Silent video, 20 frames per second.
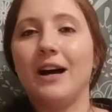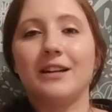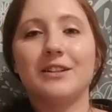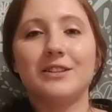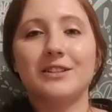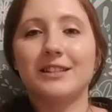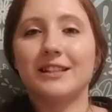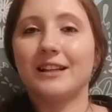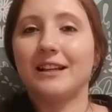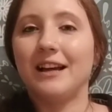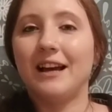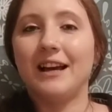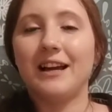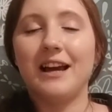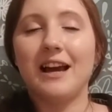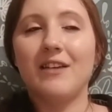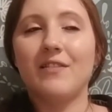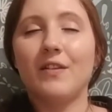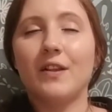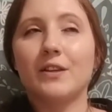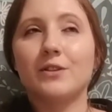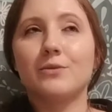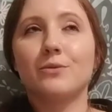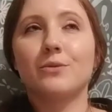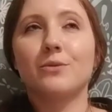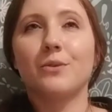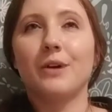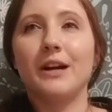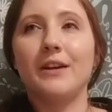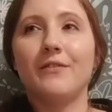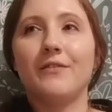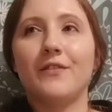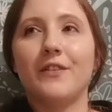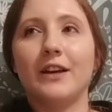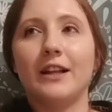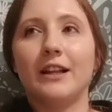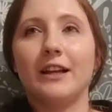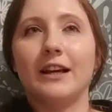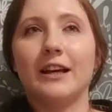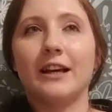I have this great
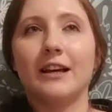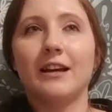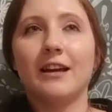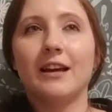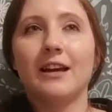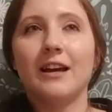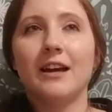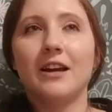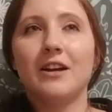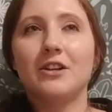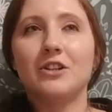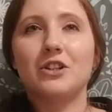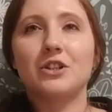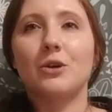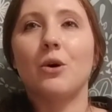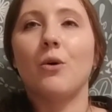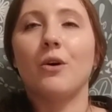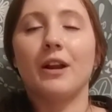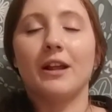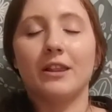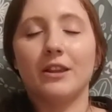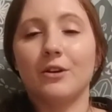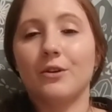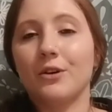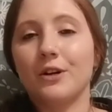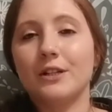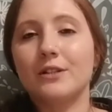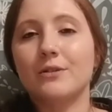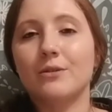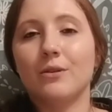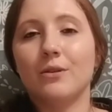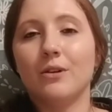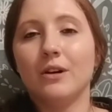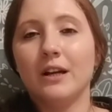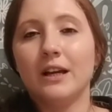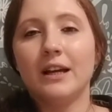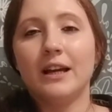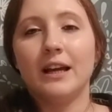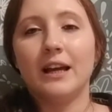feeling just holding the crystal.